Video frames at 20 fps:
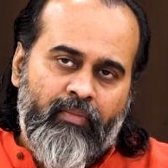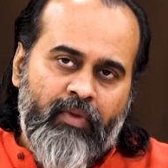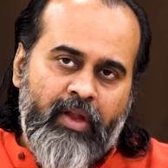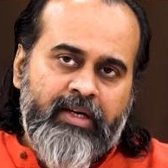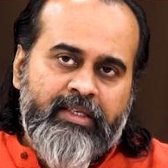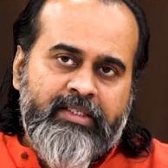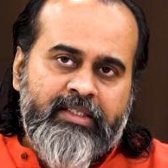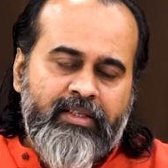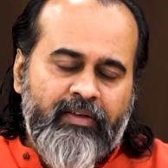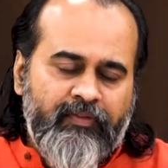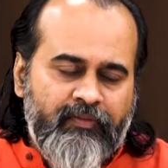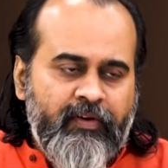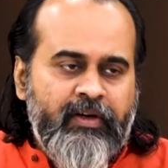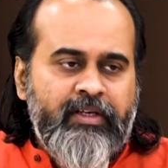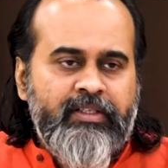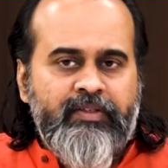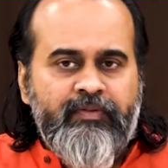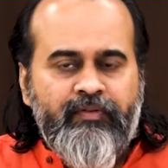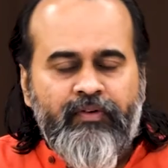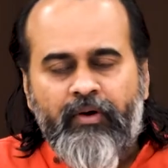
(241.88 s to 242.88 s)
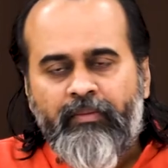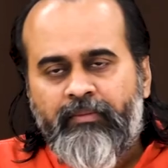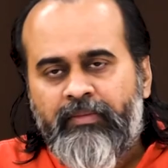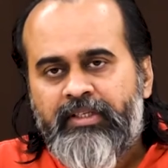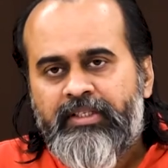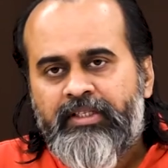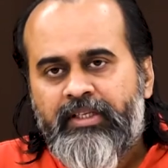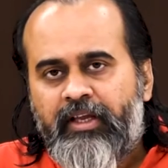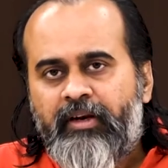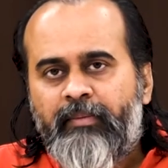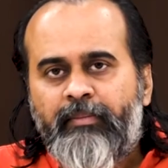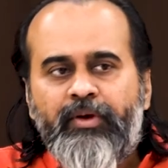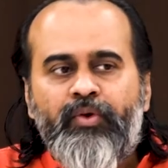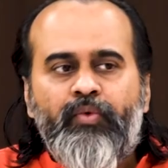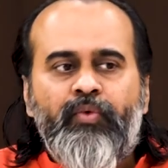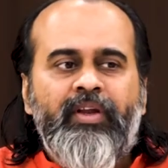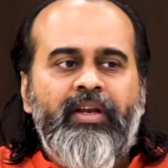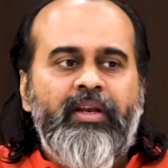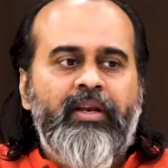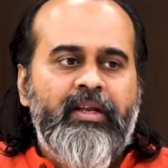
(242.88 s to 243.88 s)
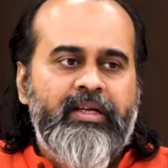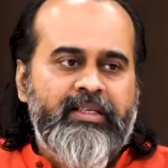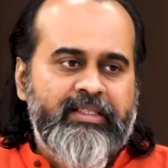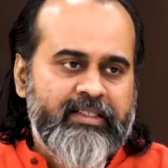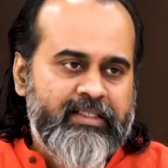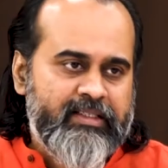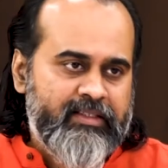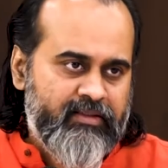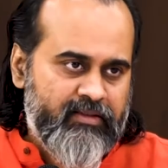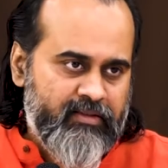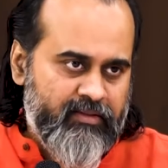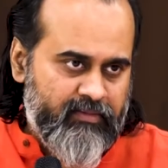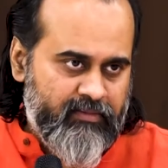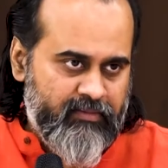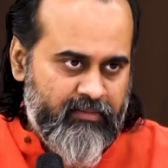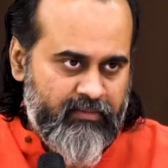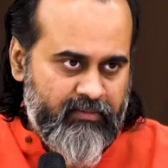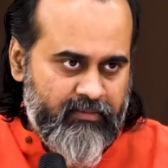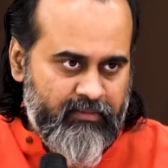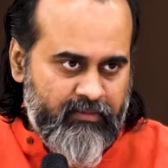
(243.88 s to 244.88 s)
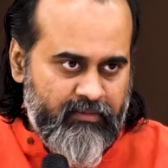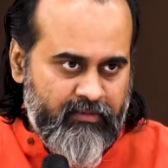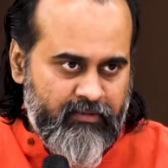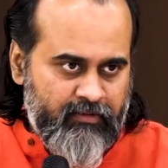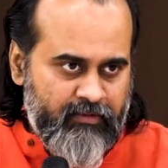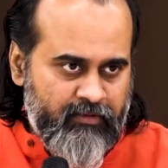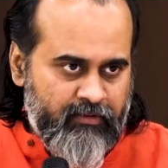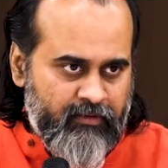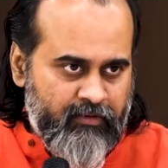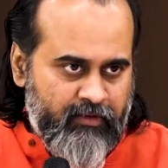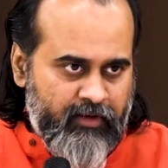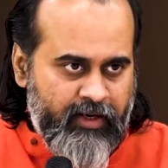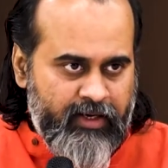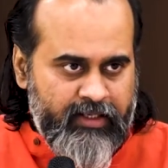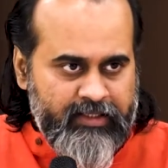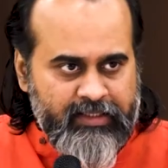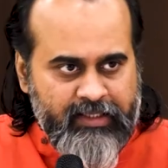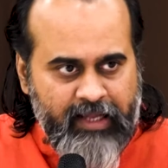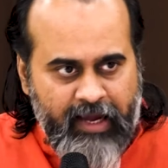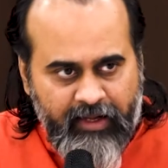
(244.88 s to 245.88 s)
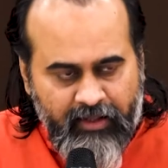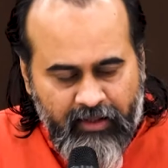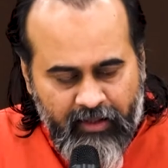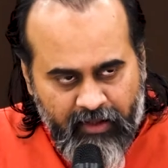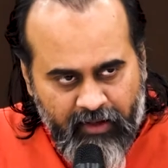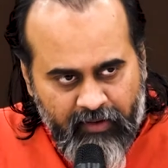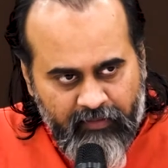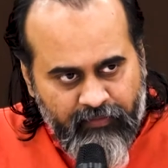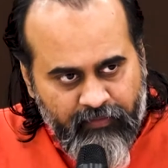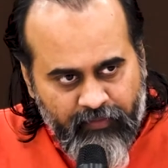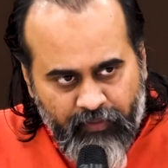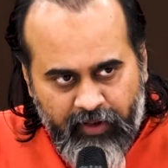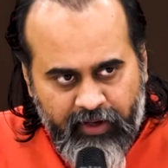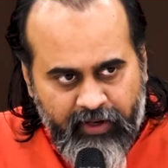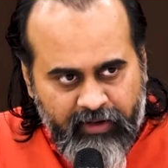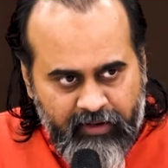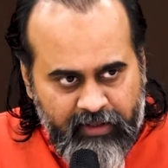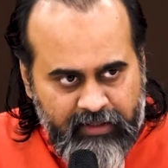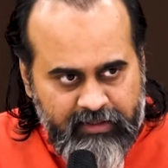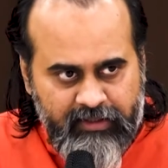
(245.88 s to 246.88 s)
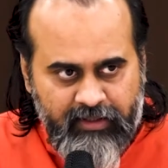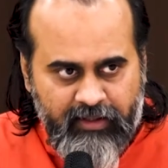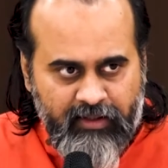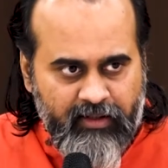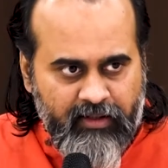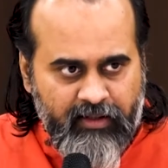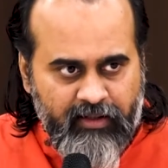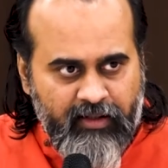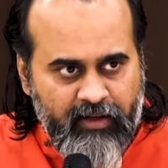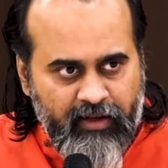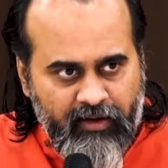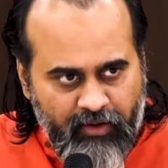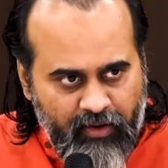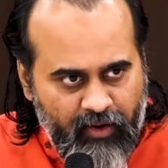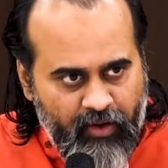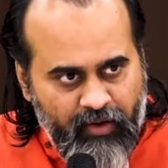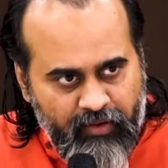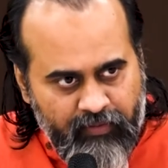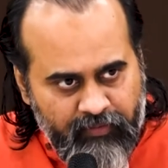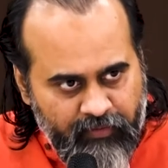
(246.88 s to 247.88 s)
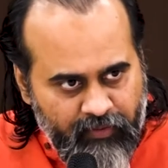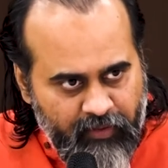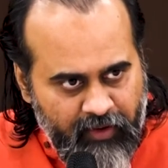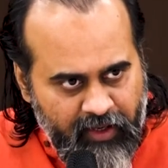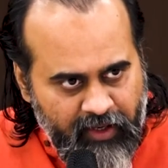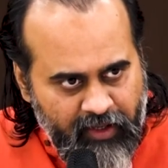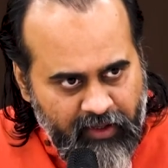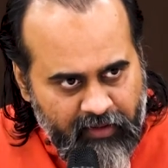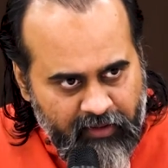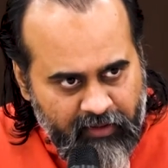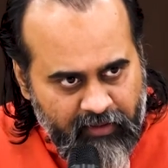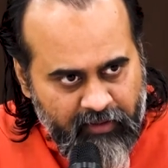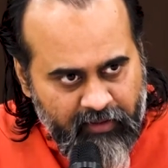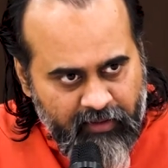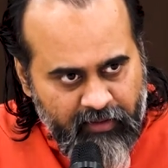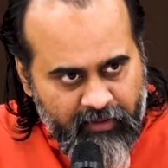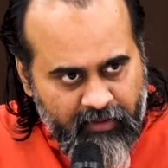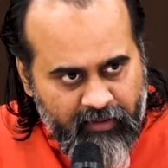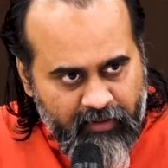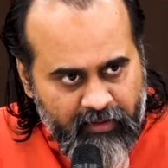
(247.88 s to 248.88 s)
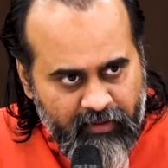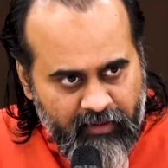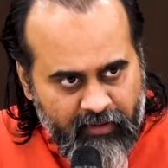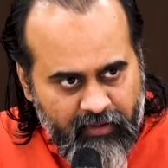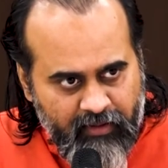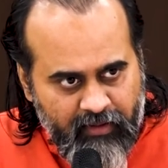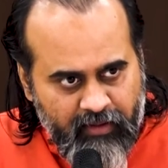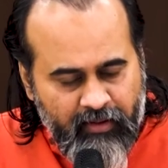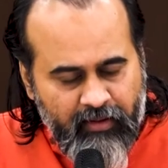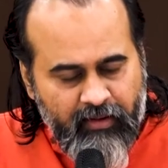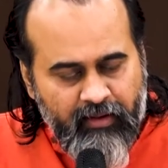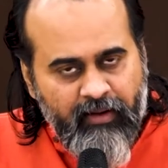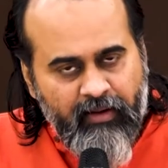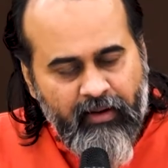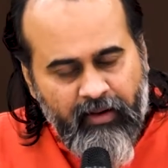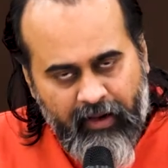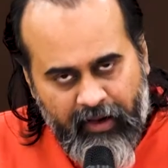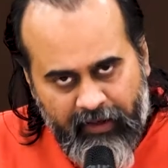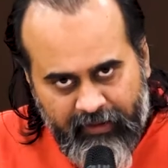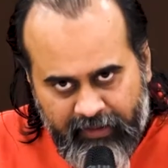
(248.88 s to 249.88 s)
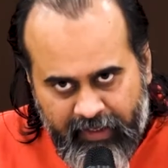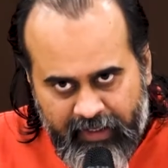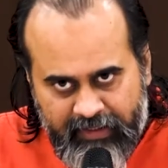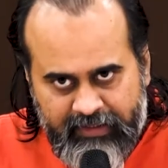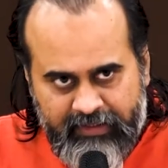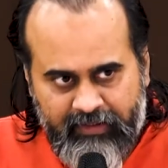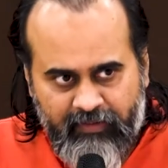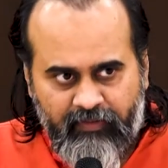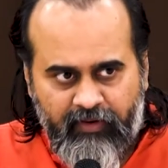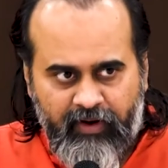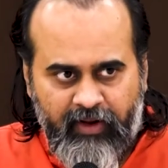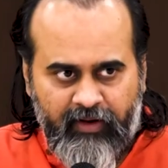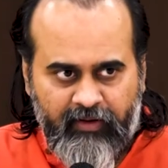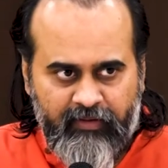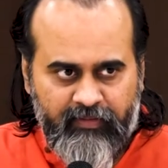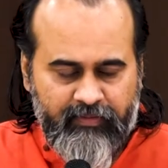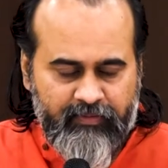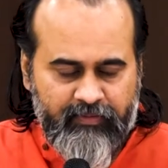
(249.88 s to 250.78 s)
It suffers from this in-betweenness. It is neither fully transcendental nor fully, and that's suffering.